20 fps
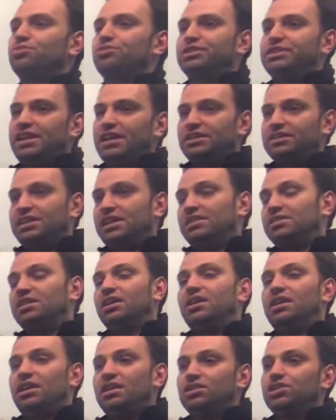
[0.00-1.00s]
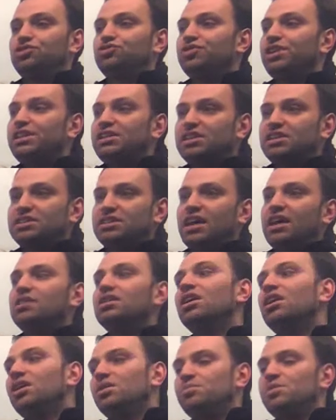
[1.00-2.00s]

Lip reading: predict data in the training set,